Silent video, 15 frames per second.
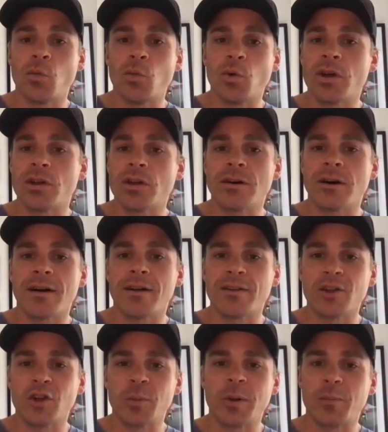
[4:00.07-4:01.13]
we could talk a
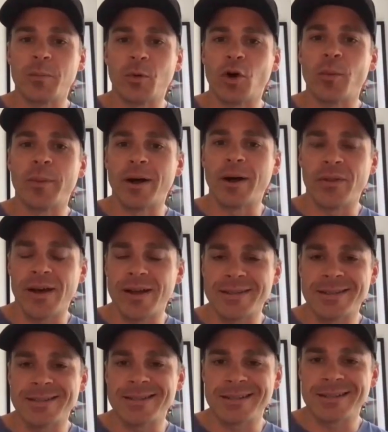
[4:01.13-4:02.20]
little bit more about that,
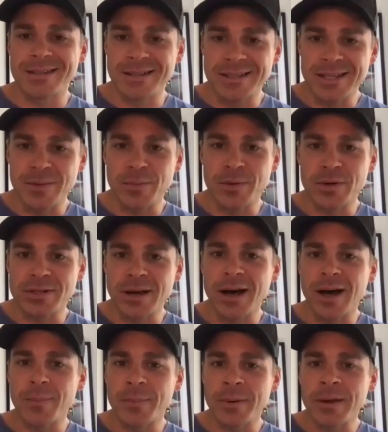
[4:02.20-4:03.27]
since it's a deeper
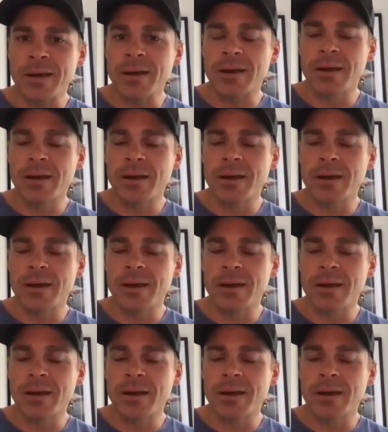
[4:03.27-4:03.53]
topic